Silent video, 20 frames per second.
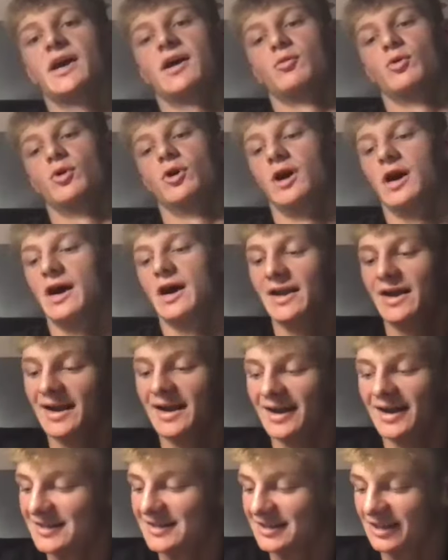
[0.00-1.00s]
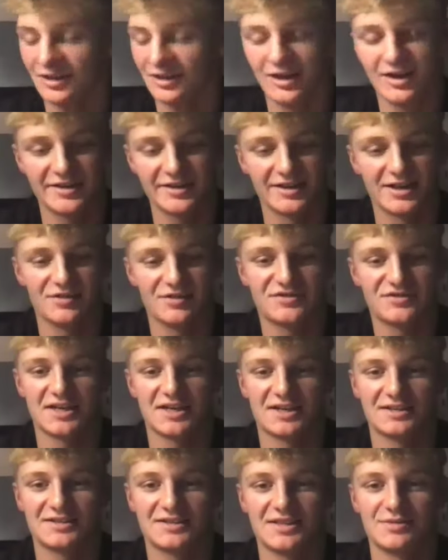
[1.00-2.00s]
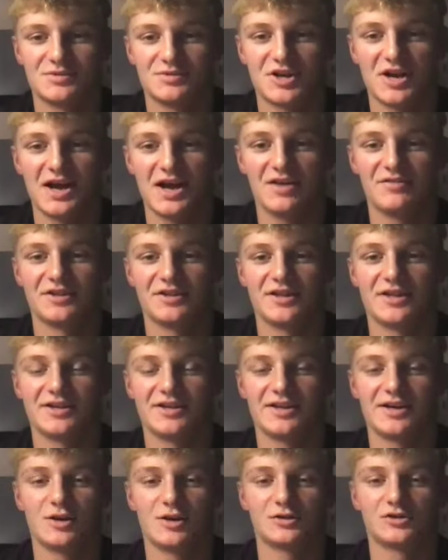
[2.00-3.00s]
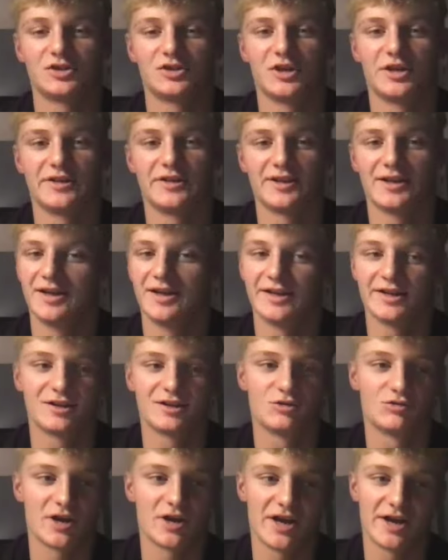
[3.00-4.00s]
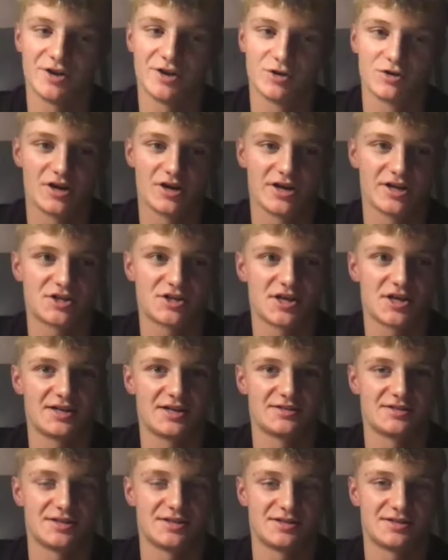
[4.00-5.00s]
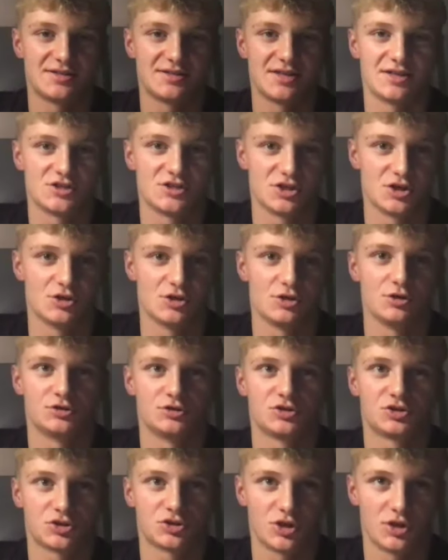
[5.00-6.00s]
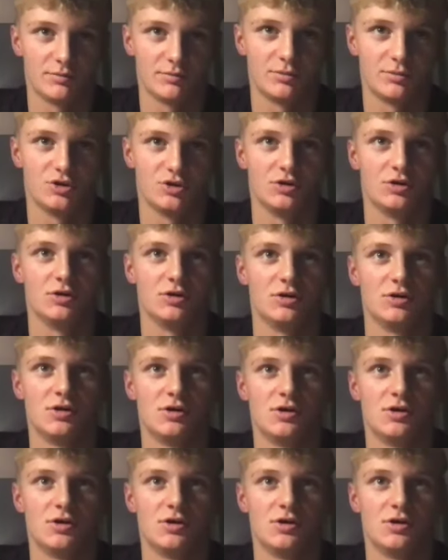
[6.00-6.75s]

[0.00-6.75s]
well, a lot of the FCAC teams are having that now. So I think, I know Greenwich has it, St. Joe's, yeah. Crumbull,